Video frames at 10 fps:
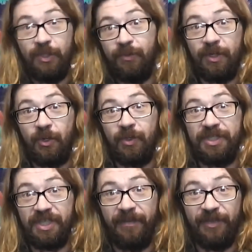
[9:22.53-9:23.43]
do
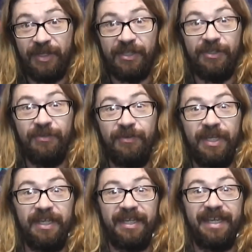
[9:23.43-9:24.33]
record something, you do
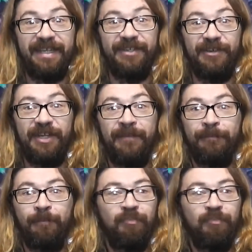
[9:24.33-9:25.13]
get into it,